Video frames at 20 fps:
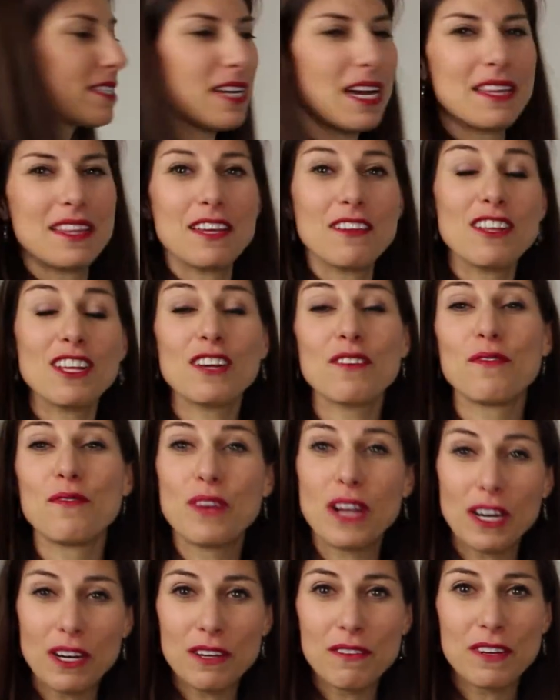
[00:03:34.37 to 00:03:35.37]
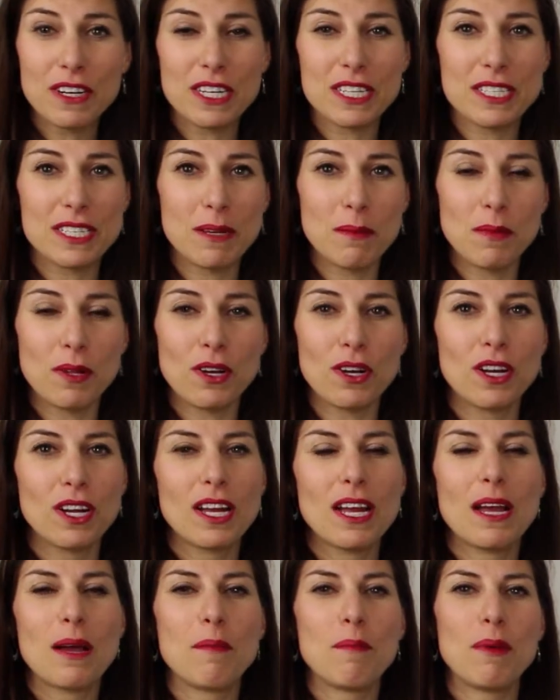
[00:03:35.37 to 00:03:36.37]
side, they look very, very similar.
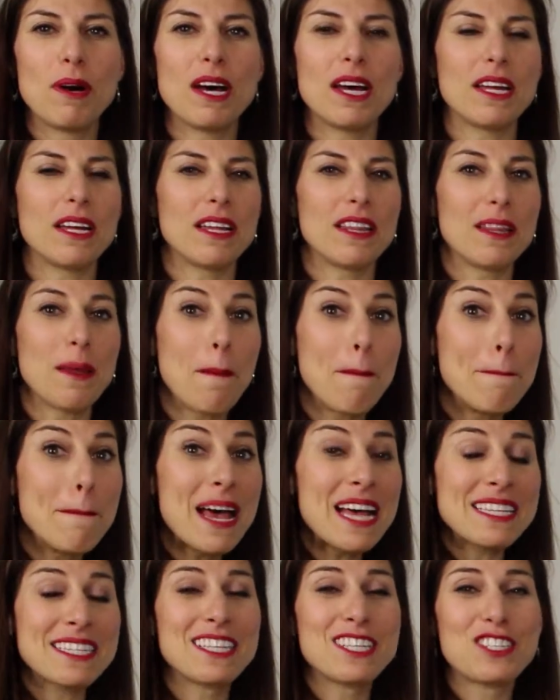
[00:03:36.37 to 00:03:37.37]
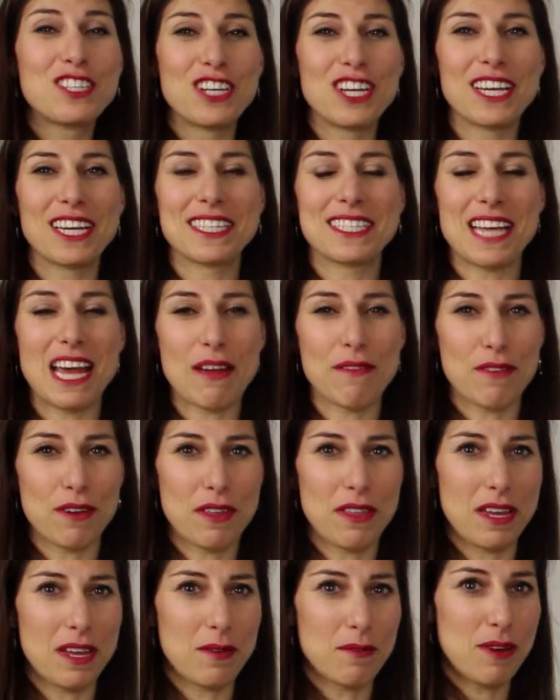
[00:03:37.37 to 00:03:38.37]
But the messaging is
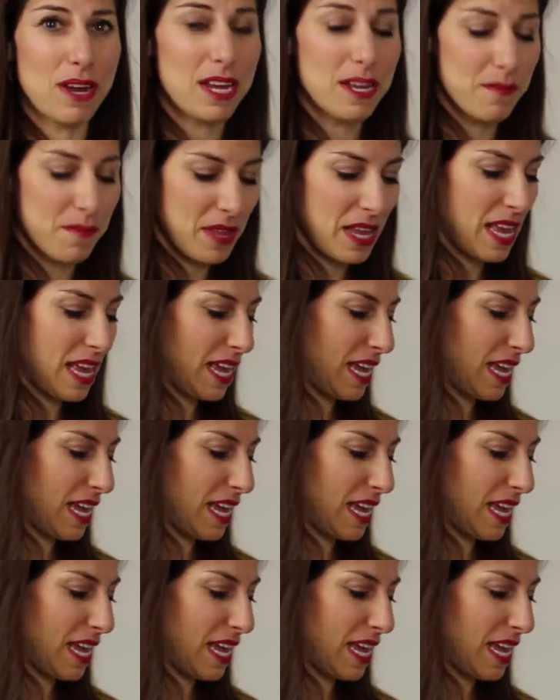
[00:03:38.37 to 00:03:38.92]
everything, right?